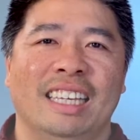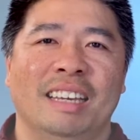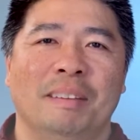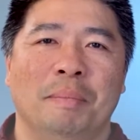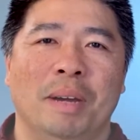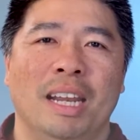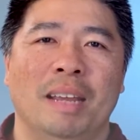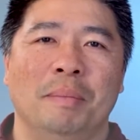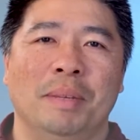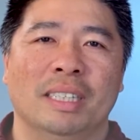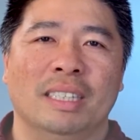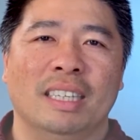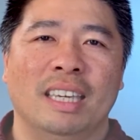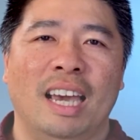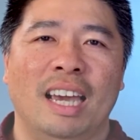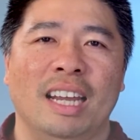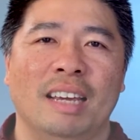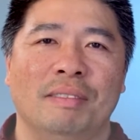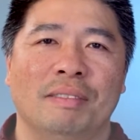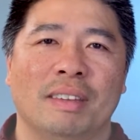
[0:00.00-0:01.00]
name is
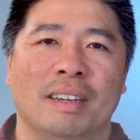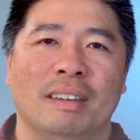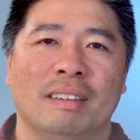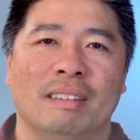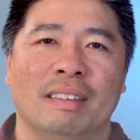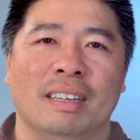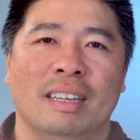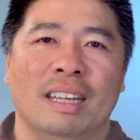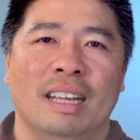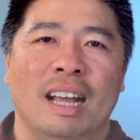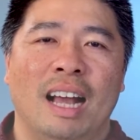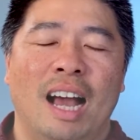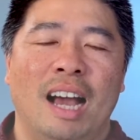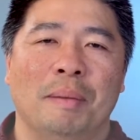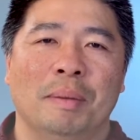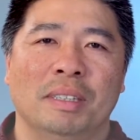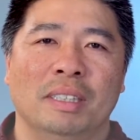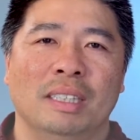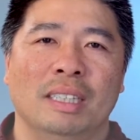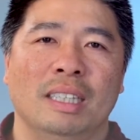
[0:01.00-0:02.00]
Kenneth. I'm
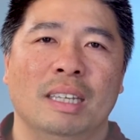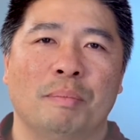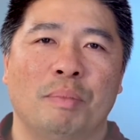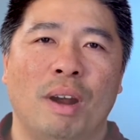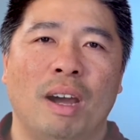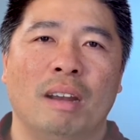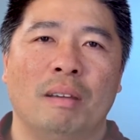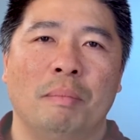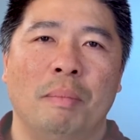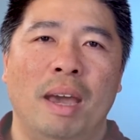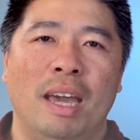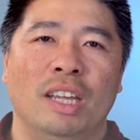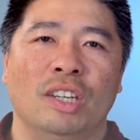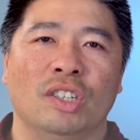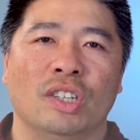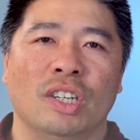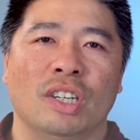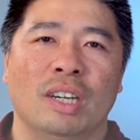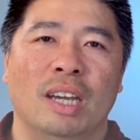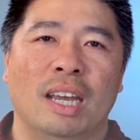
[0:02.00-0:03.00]
a senior product
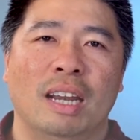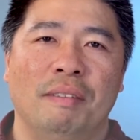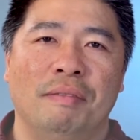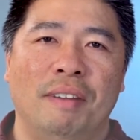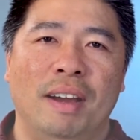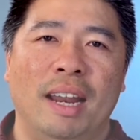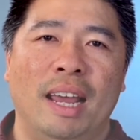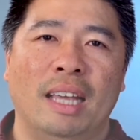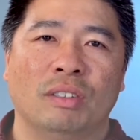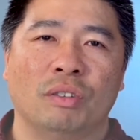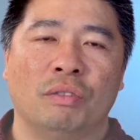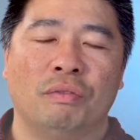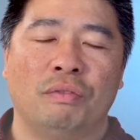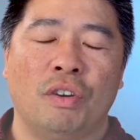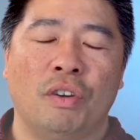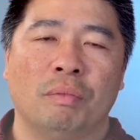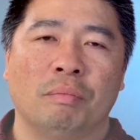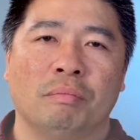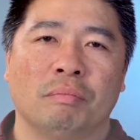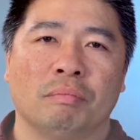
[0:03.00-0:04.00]
manager at a financial
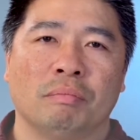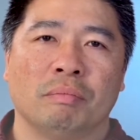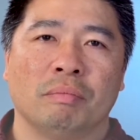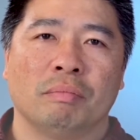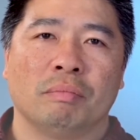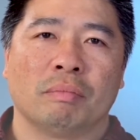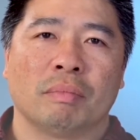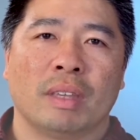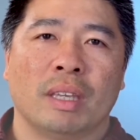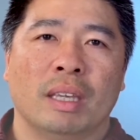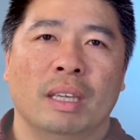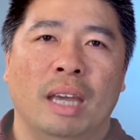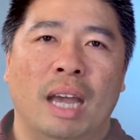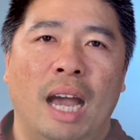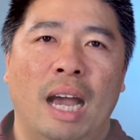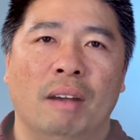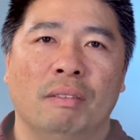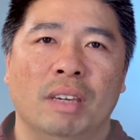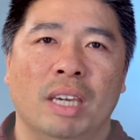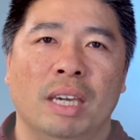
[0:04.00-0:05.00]
firm.
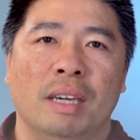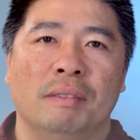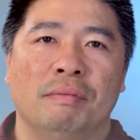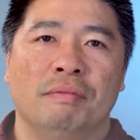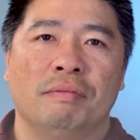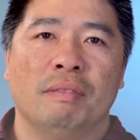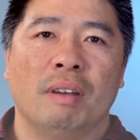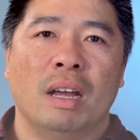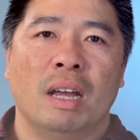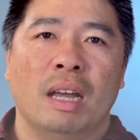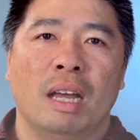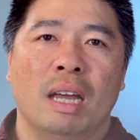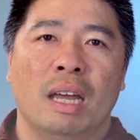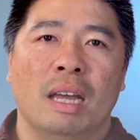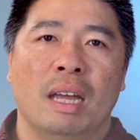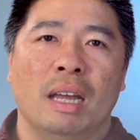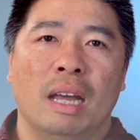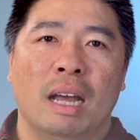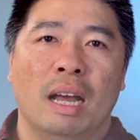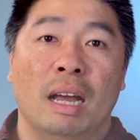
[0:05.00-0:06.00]
I'll give
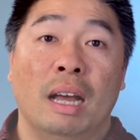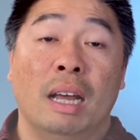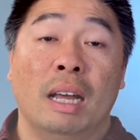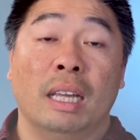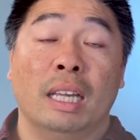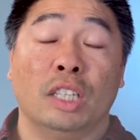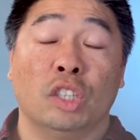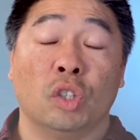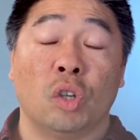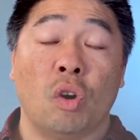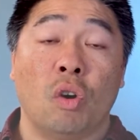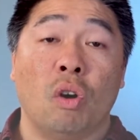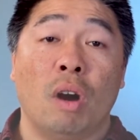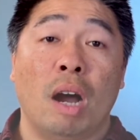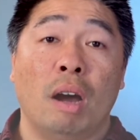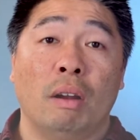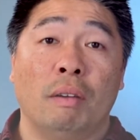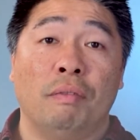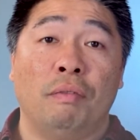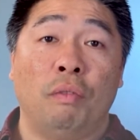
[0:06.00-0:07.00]
a score
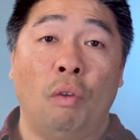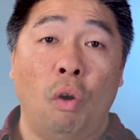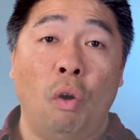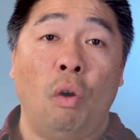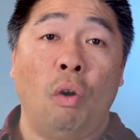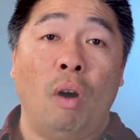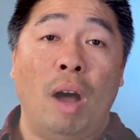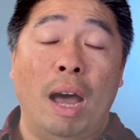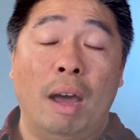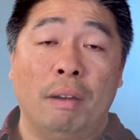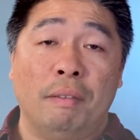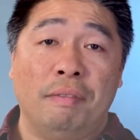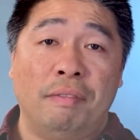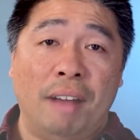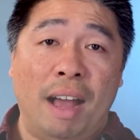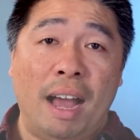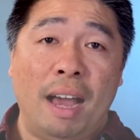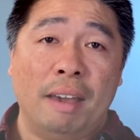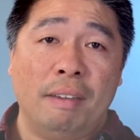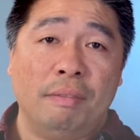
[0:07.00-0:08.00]
out of 4 out of
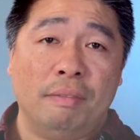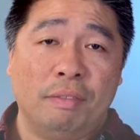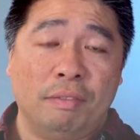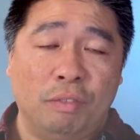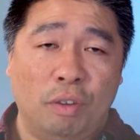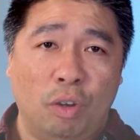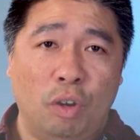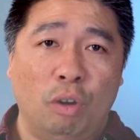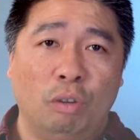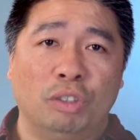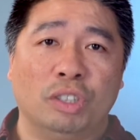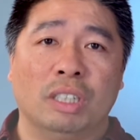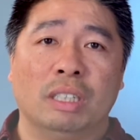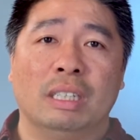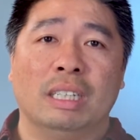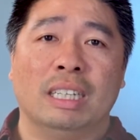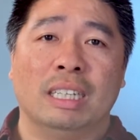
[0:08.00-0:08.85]
5 for Notion.